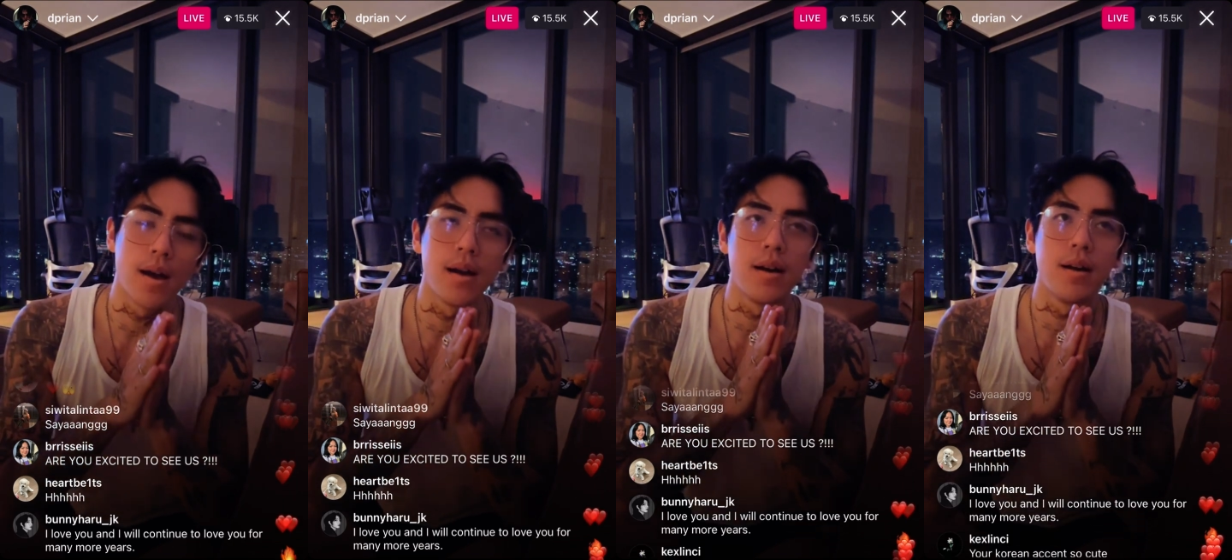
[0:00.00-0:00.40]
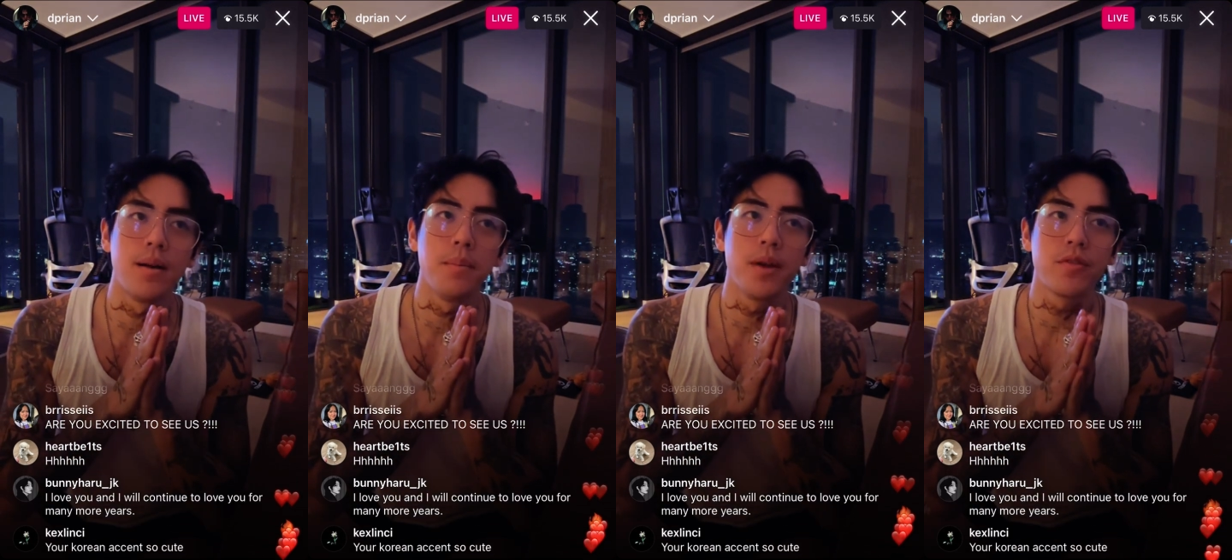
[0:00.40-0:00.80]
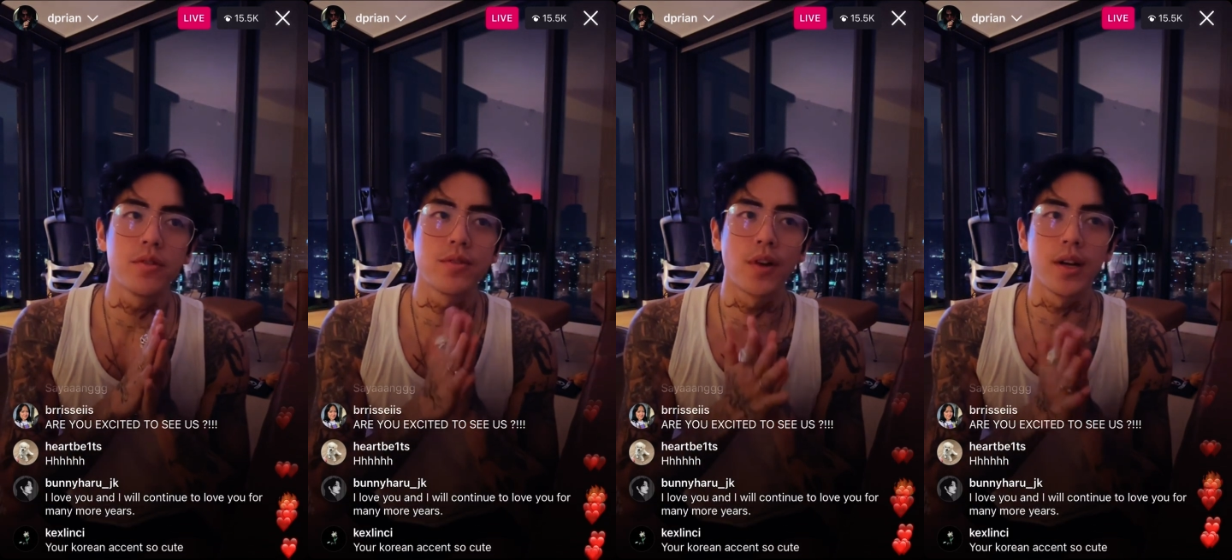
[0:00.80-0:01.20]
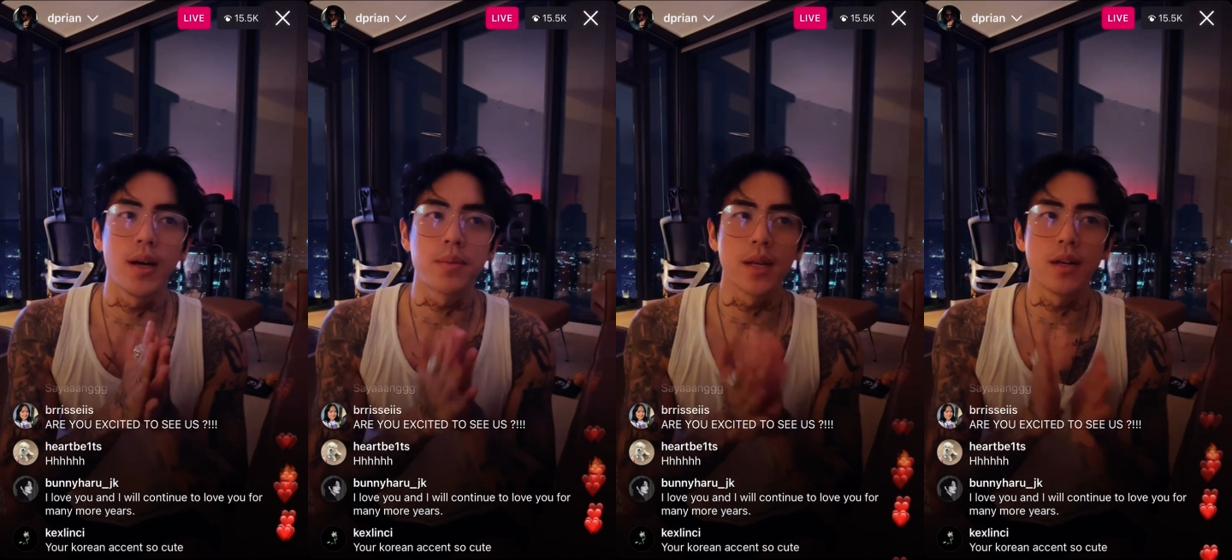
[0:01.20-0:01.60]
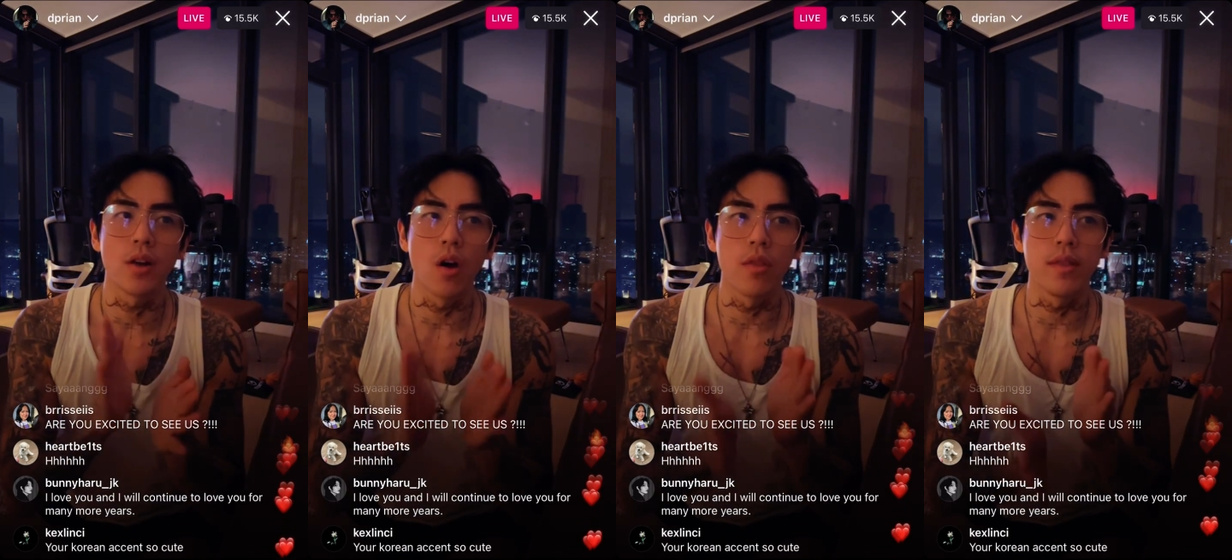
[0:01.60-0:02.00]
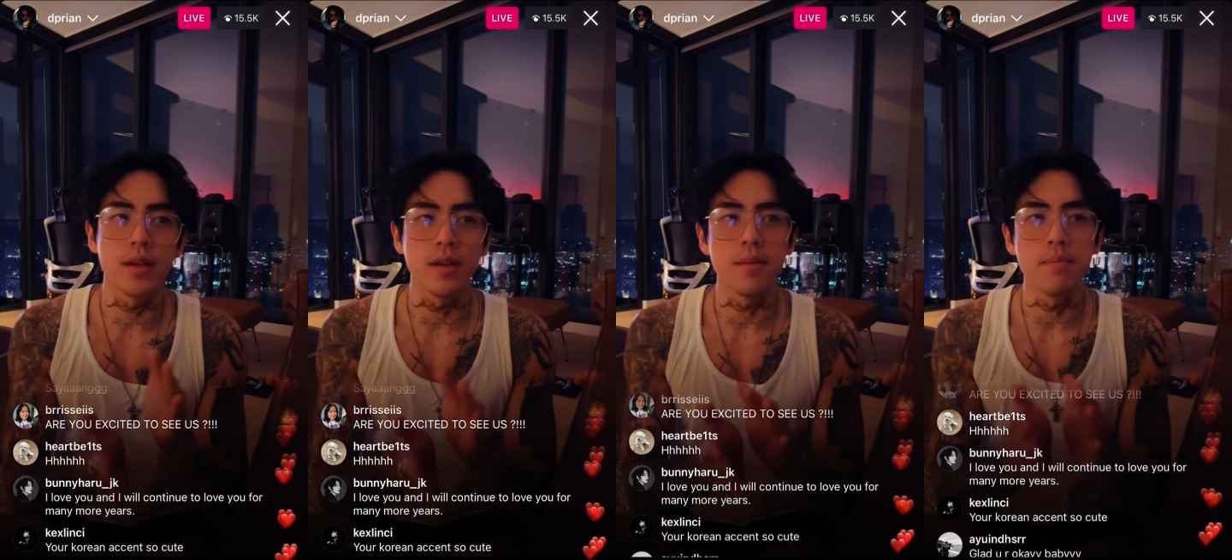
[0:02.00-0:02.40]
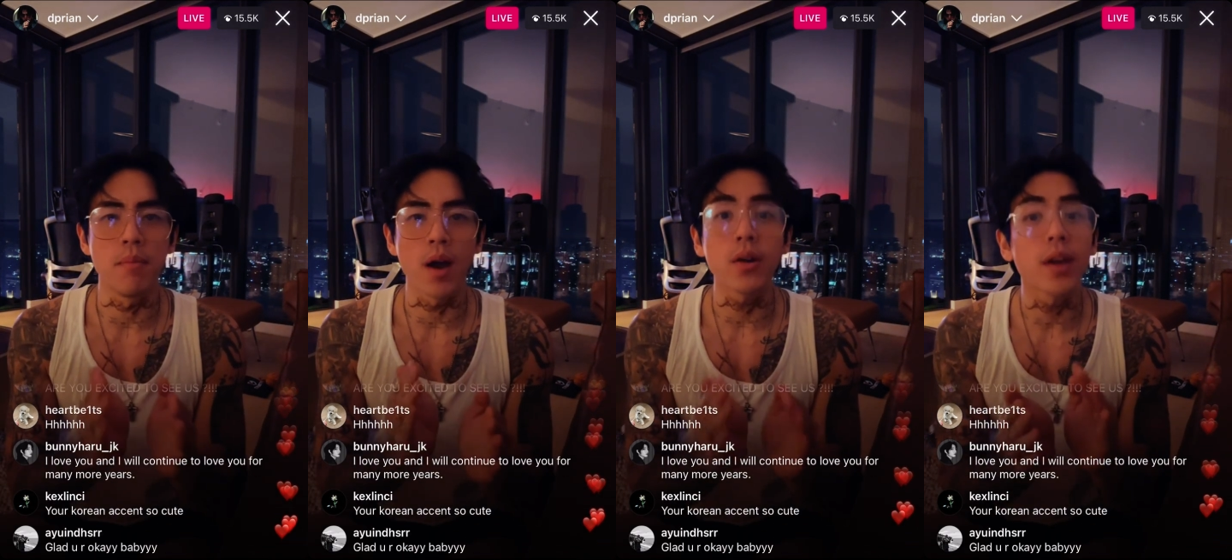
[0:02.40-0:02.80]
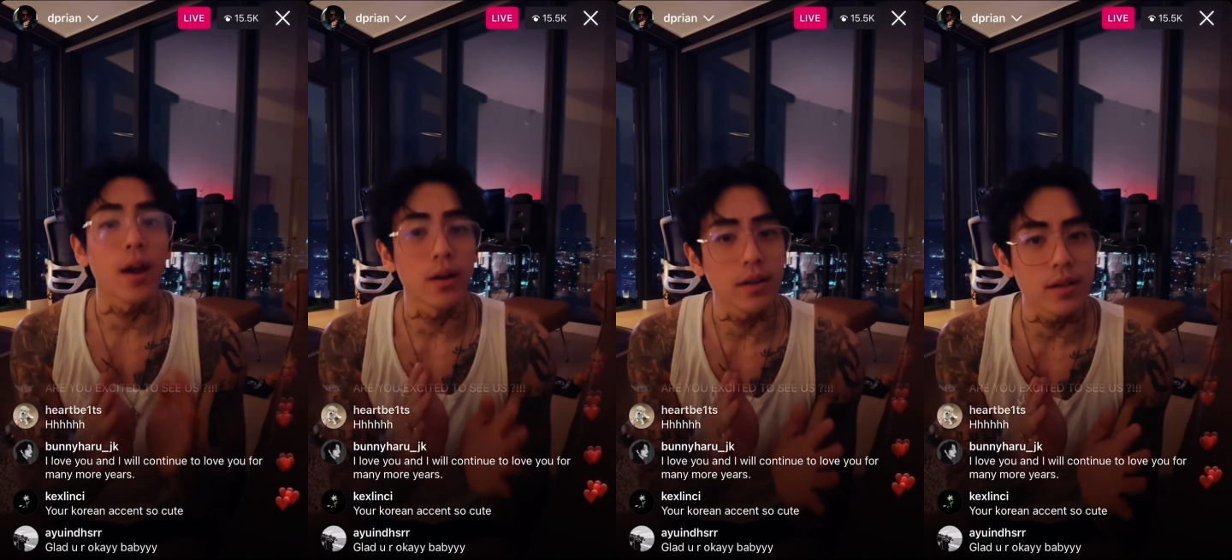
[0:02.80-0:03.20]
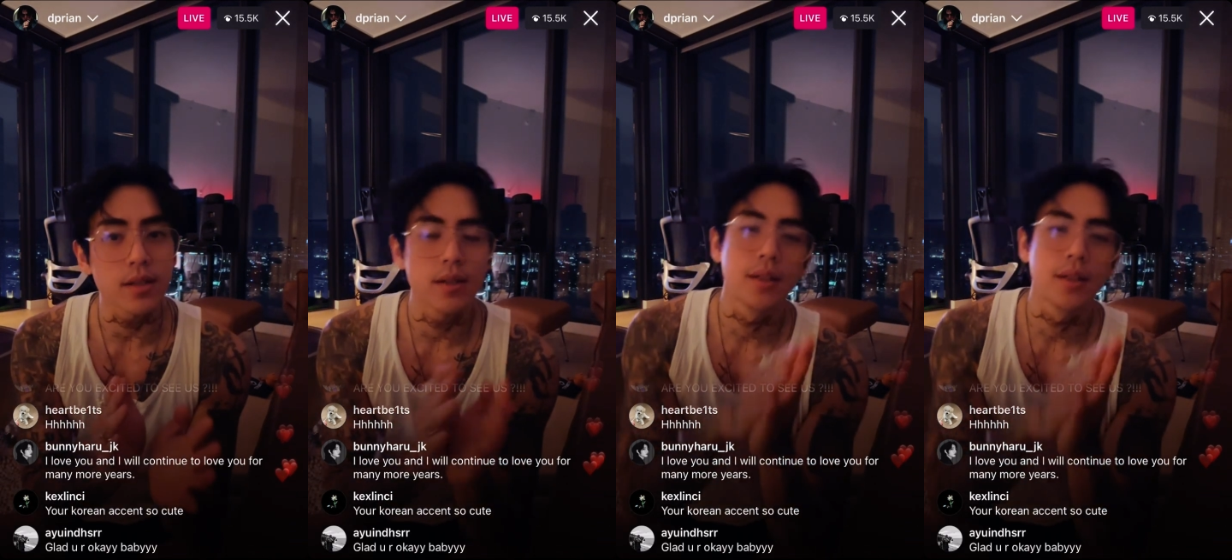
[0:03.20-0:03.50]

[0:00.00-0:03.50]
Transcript: updated on the Mido character.